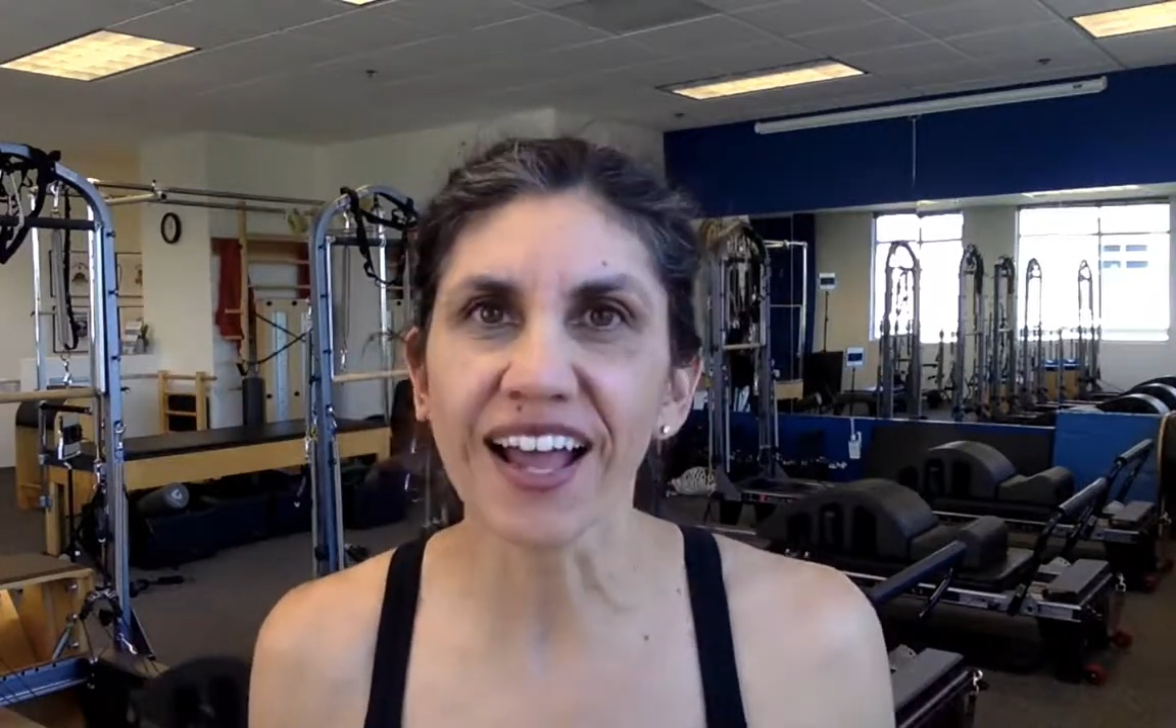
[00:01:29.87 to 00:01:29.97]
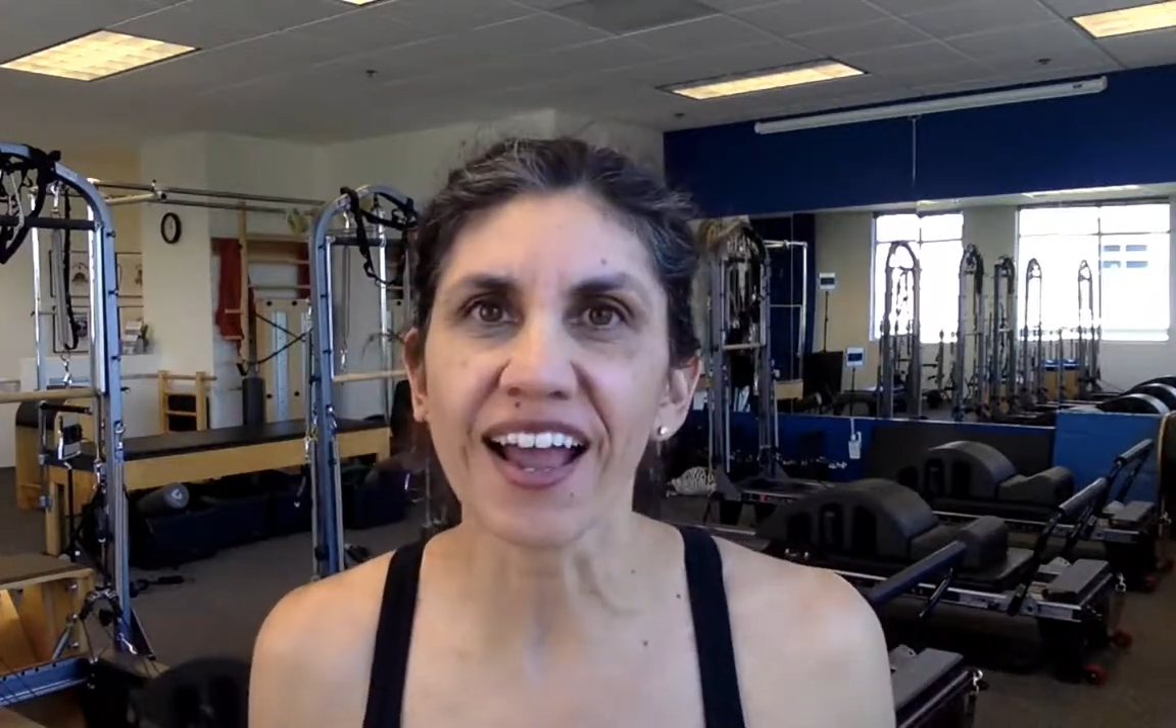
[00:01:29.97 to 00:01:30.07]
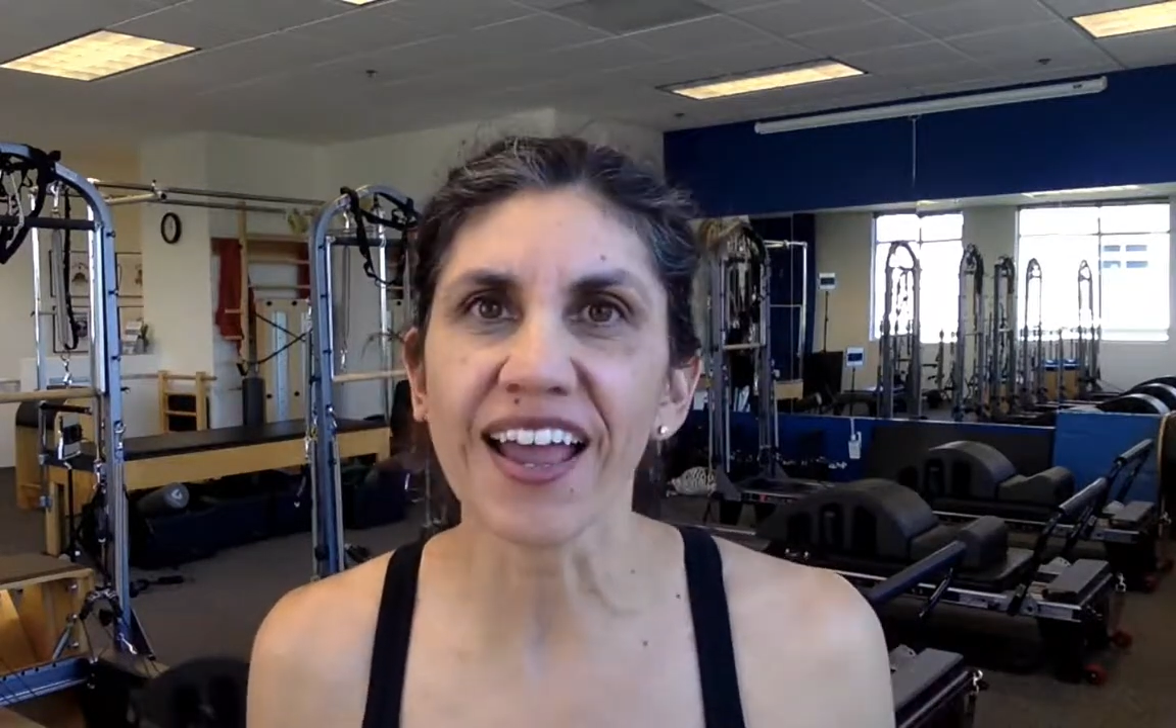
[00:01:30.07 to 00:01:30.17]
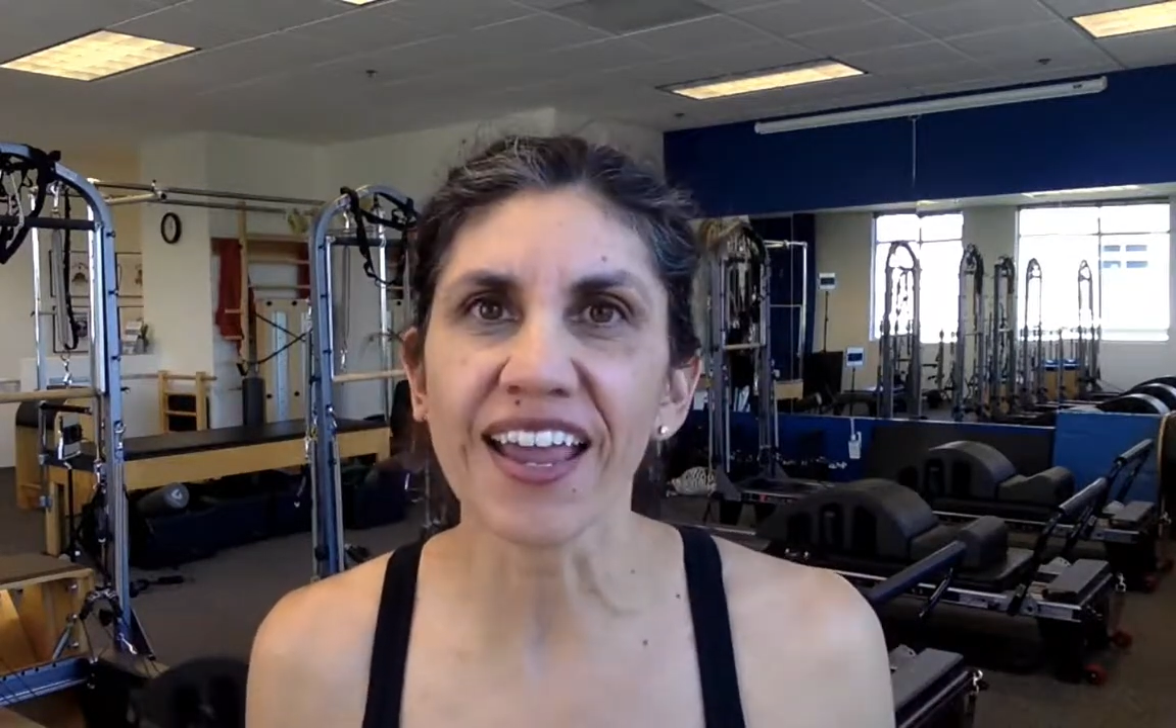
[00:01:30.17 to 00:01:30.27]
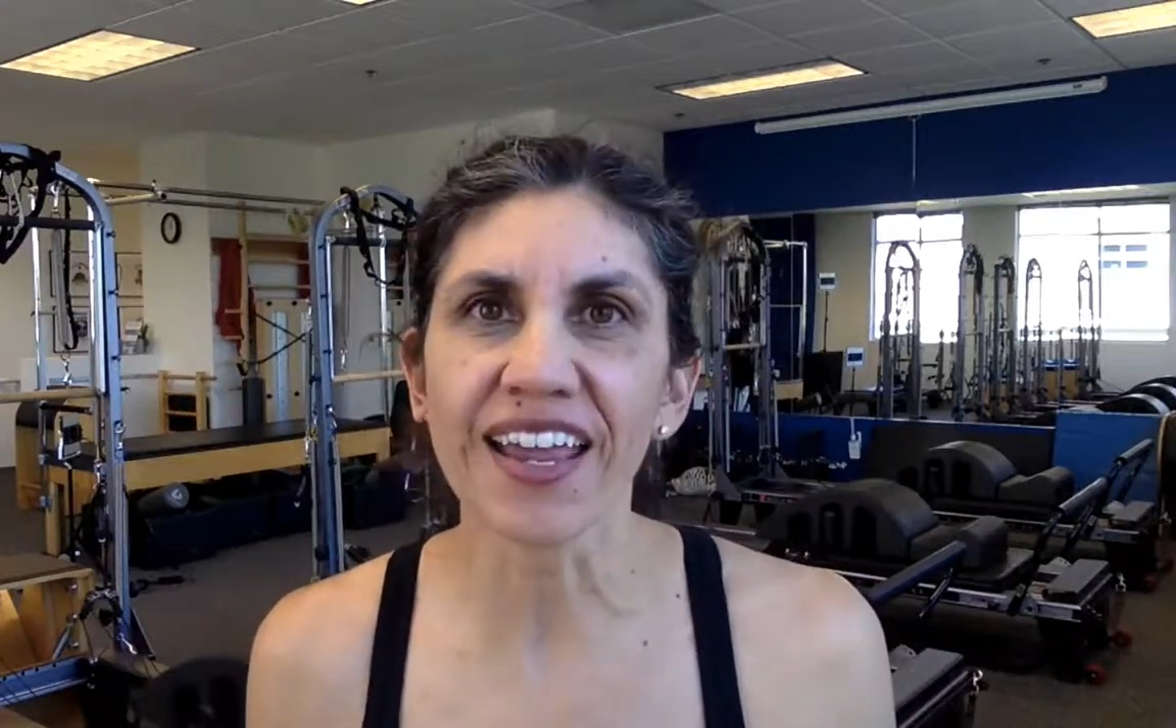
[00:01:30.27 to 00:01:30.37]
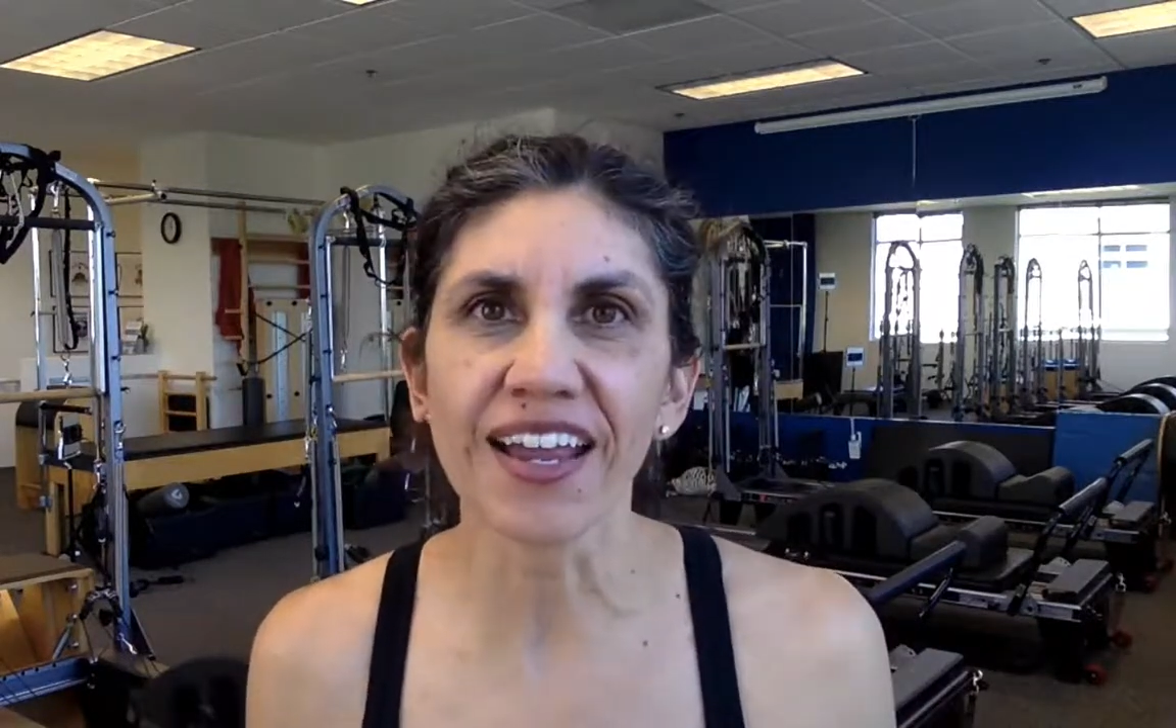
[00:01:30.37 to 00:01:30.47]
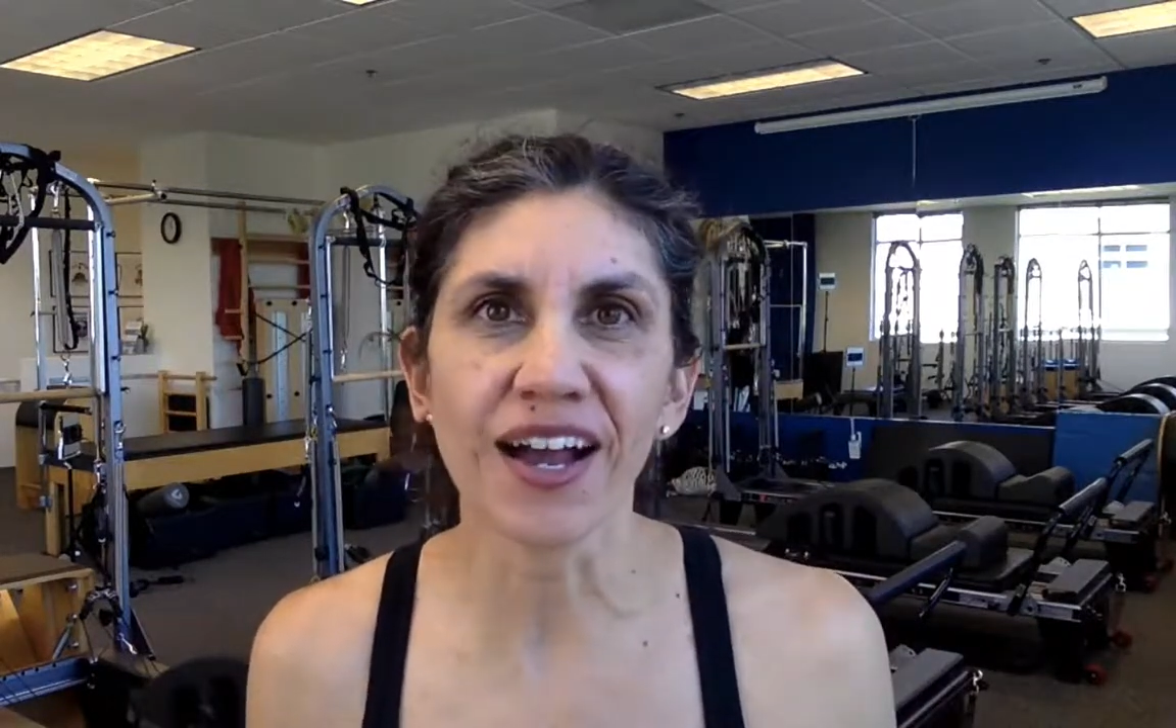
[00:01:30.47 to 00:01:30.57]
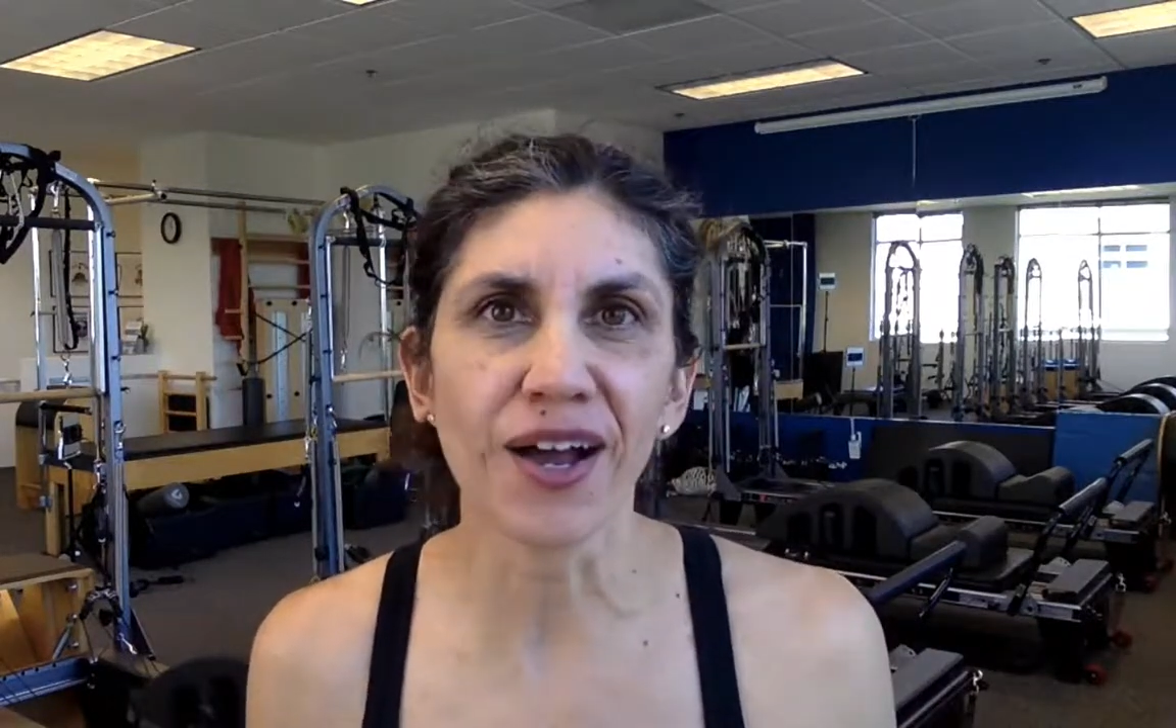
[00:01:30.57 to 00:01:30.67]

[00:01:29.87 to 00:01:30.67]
I